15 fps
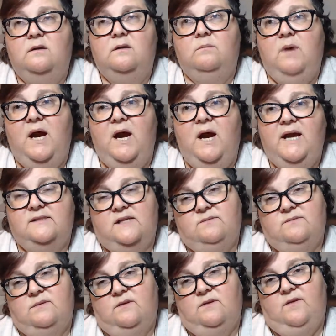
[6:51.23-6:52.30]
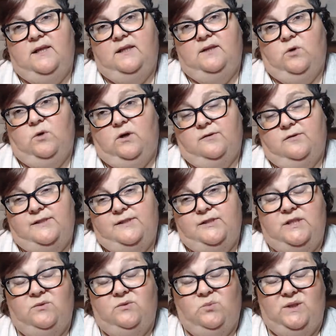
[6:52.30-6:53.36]
My assessment of Eileen Wuornos is
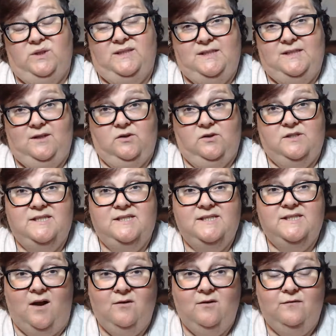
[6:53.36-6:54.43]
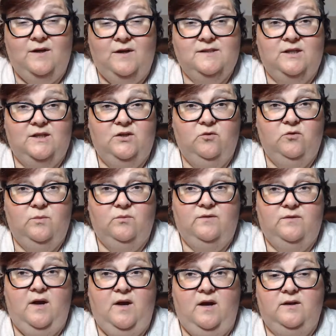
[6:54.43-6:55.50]
she didn't really see herself as a human
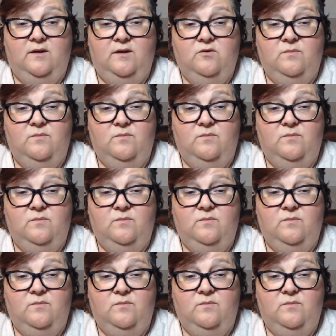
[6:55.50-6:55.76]
with value.